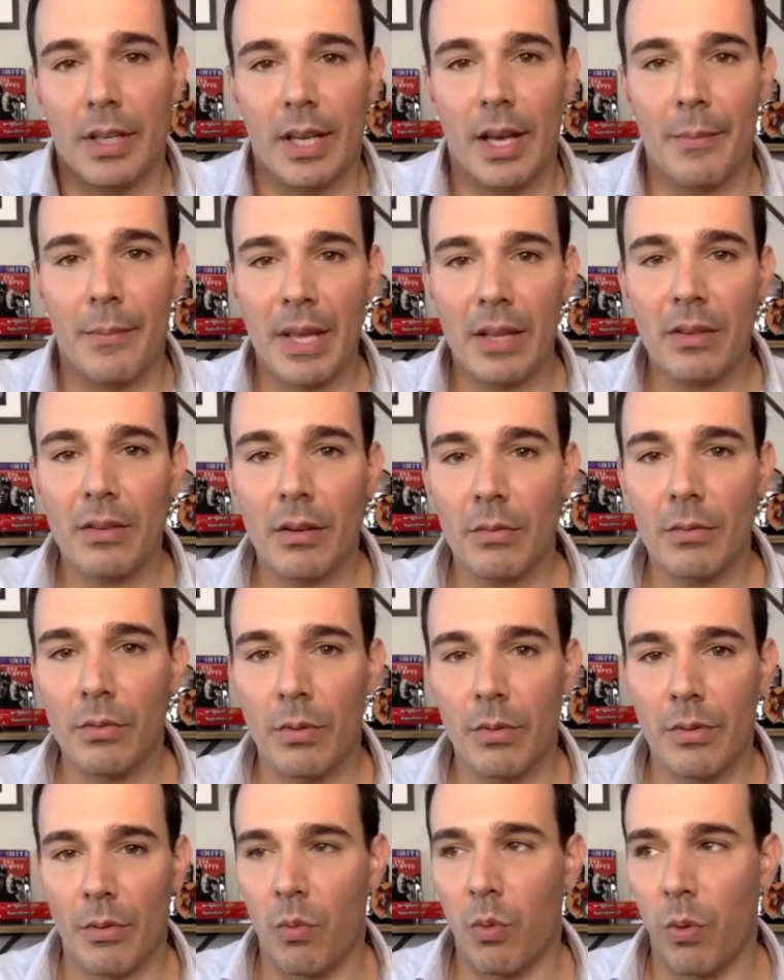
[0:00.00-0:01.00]
I mean,
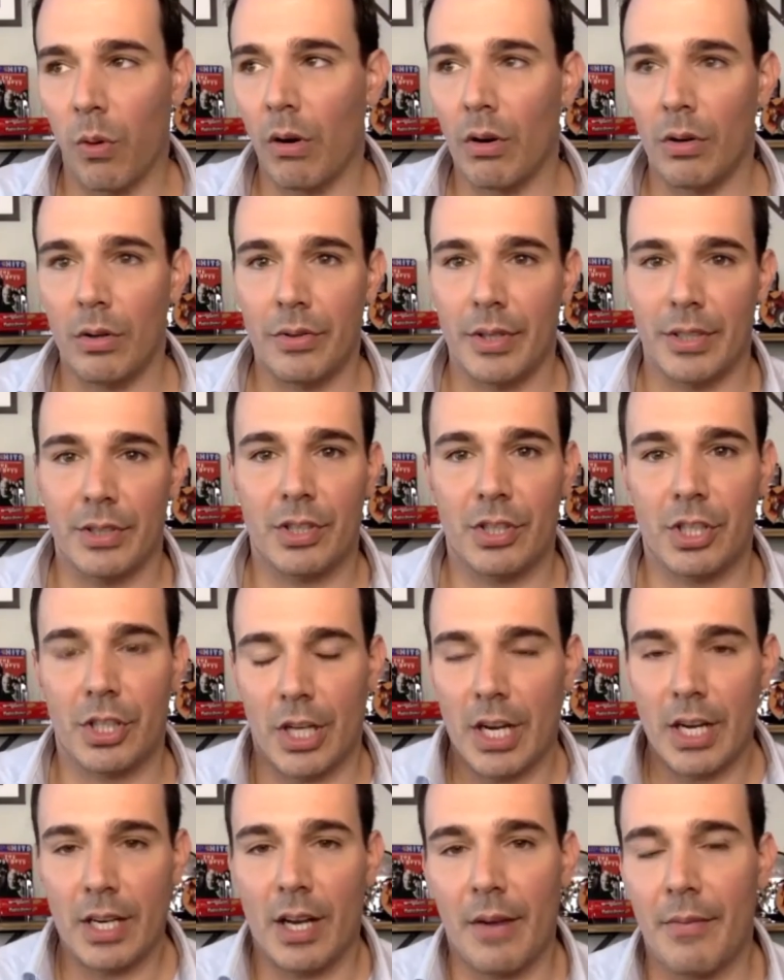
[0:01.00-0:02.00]
the world has
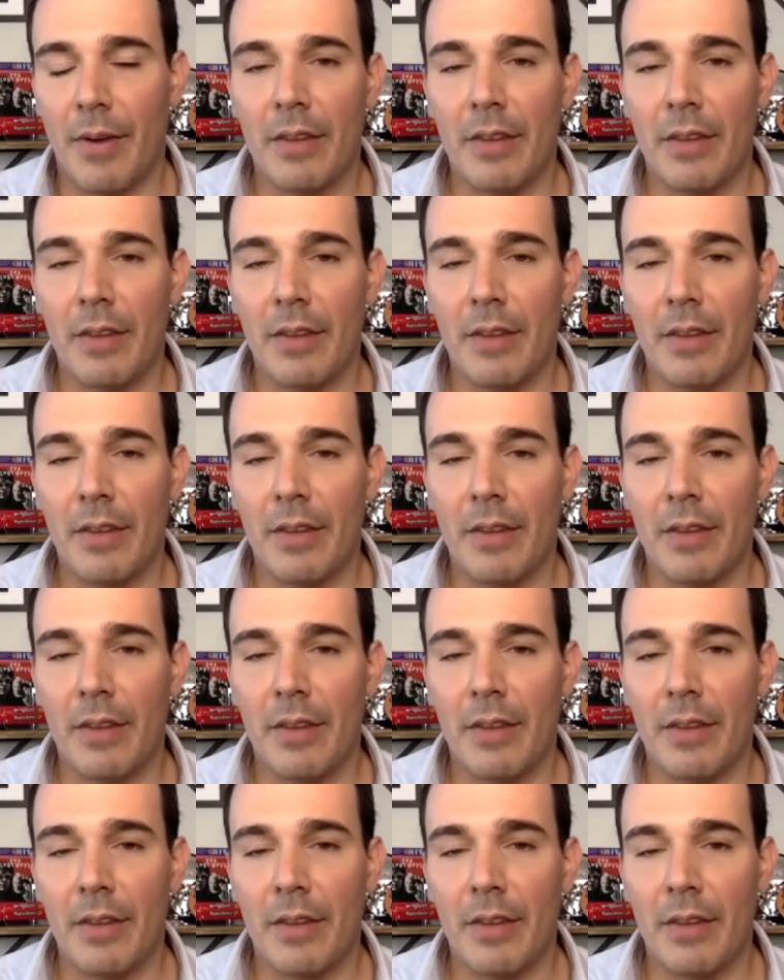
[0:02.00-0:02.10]
changed.